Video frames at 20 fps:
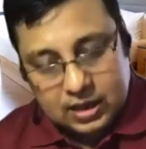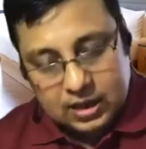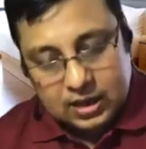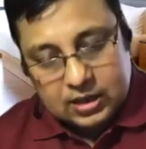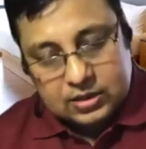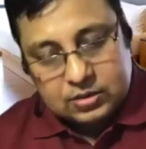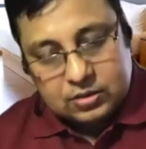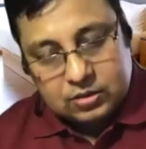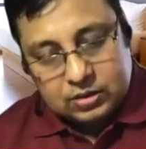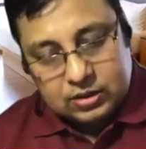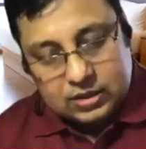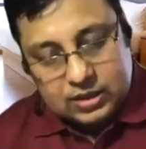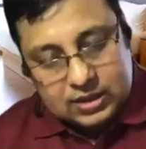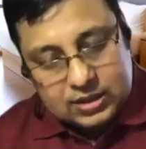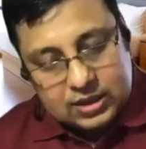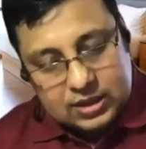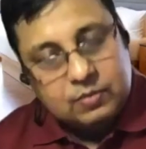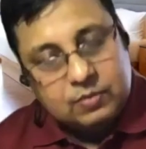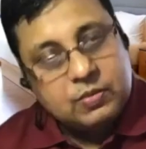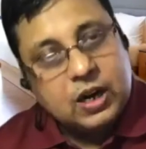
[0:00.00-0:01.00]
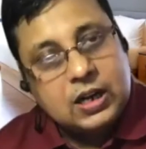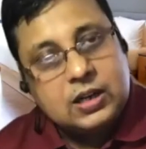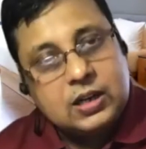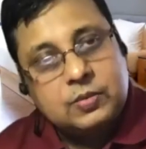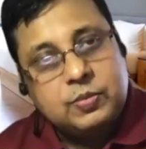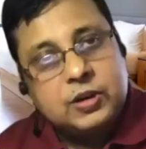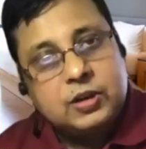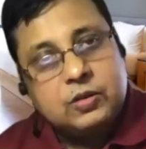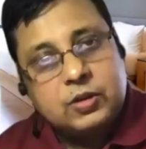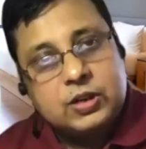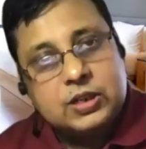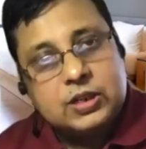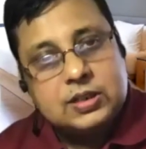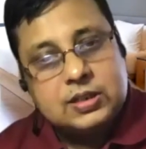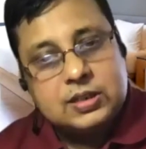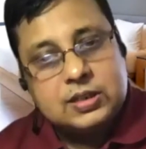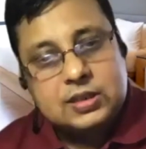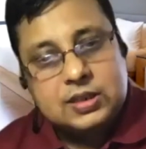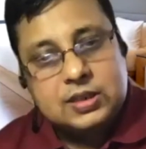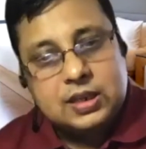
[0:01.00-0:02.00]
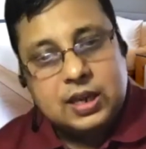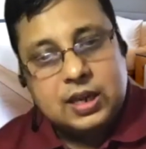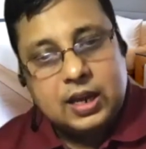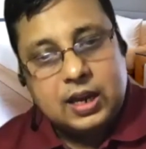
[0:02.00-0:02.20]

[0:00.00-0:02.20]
So these are multiple questions